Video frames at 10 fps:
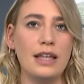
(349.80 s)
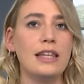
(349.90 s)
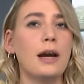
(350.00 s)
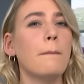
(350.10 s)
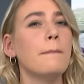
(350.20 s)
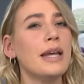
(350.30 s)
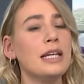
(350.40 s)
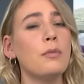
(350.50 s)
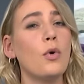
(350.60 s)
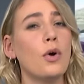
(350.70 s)
There are
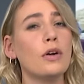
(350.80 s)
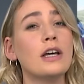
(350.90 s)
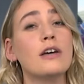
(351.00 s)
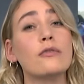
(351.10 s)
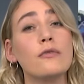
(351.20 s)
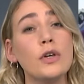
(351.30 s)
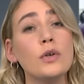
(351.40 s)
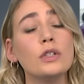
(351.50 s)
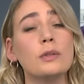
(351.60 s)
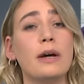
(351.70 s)
many more,
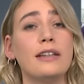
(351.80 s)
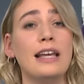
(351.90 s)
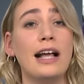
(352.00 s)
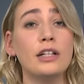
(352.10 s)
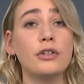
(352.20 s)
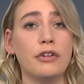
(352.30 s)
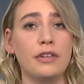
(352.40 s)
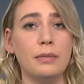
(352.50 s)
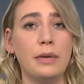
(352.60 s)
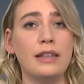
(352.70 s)
fueled by the
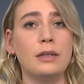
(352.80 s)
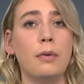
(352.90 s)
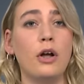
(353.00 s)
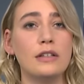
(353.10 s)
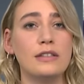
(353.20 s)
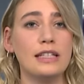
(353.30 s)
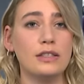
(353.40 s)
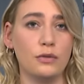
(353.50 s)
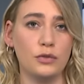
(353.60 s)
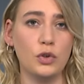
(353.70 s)
algorithm and the
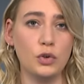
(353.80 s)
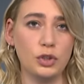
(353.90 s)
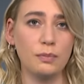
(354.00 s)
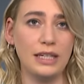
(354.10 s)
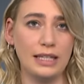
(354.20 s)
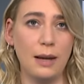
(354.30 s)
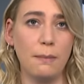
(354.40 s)
policies of social media